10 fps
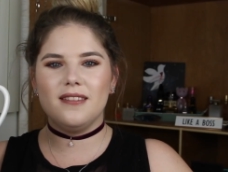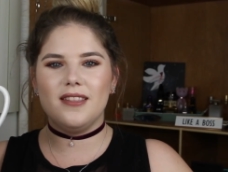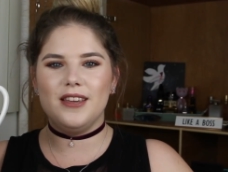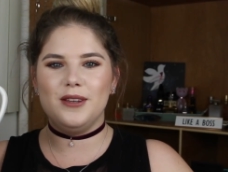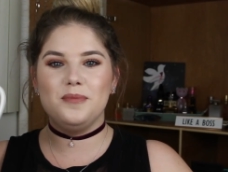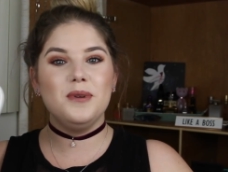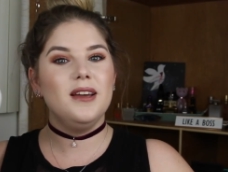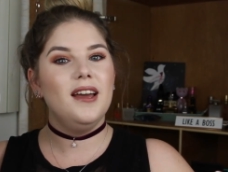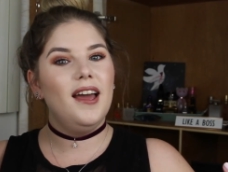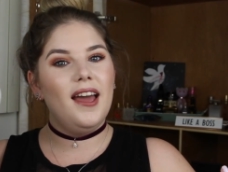theme,
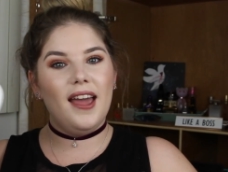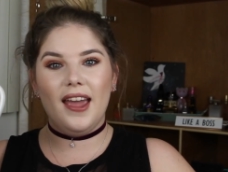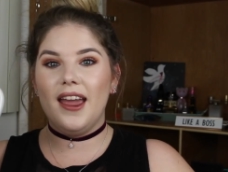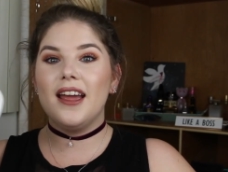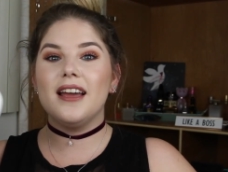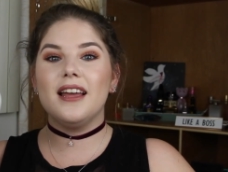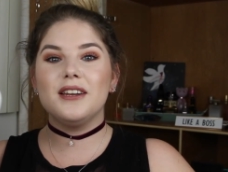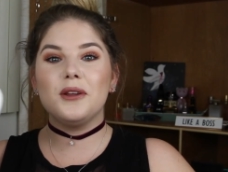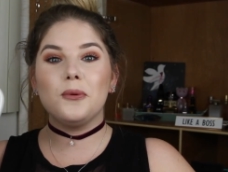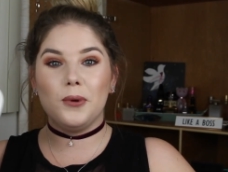
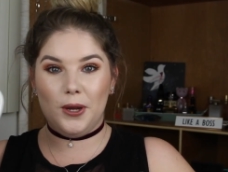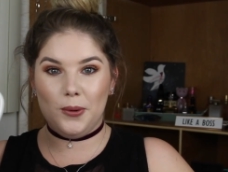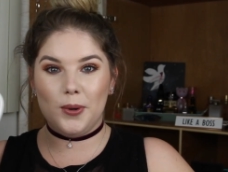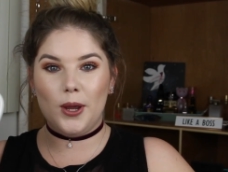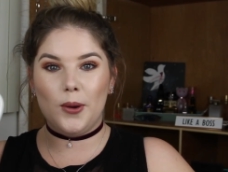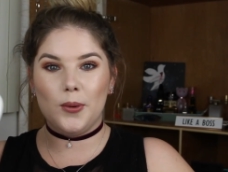and here we go.